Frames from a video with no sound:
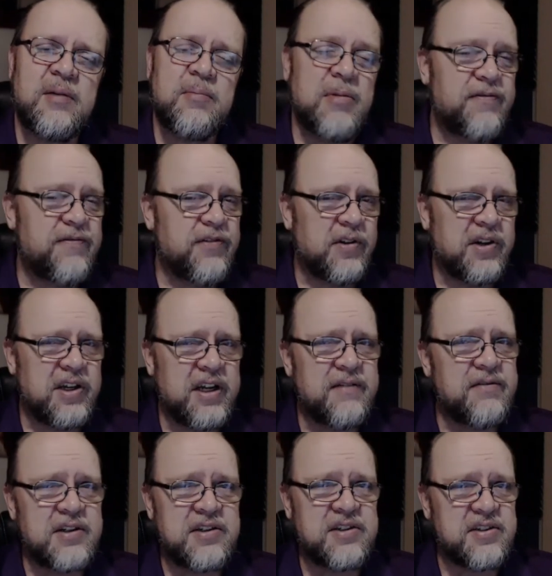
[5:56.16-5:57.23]
But
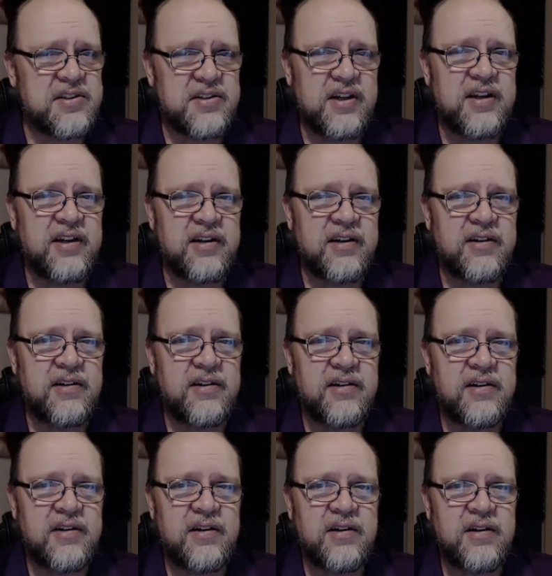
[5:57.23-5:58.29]
forgiveness is there.
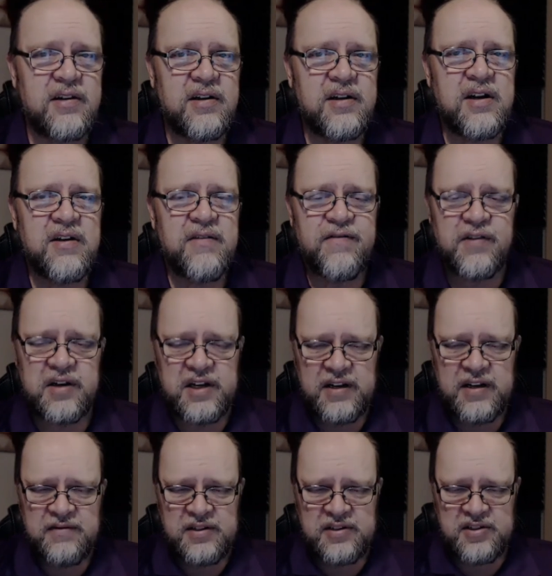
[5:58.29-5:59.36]

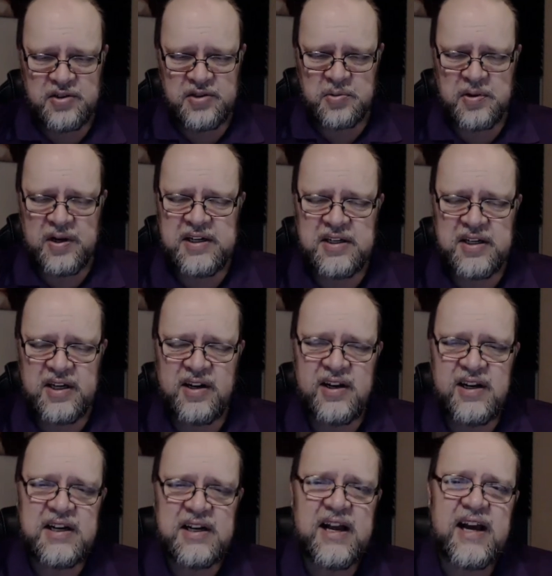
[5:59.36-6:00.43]
Forgiveness is right there
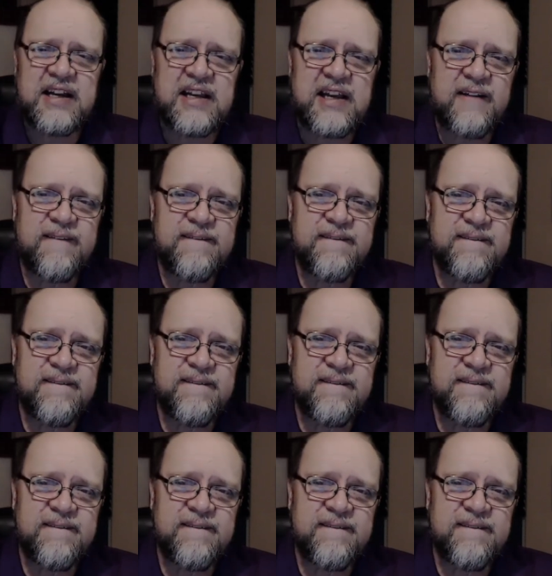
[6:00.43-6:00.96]
knocking.